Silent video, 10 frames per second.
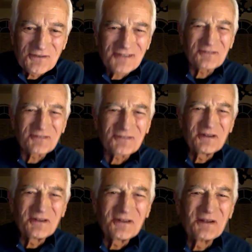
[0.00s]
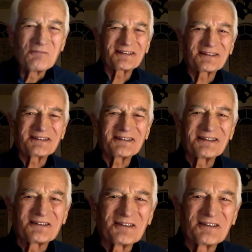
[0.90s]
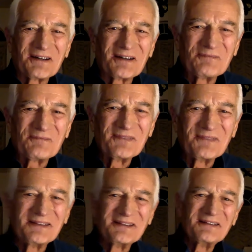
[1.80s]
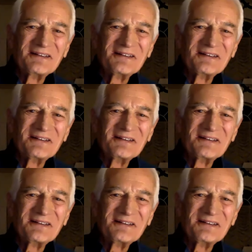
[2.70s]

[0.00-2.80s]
watching this might think that it's. Uh,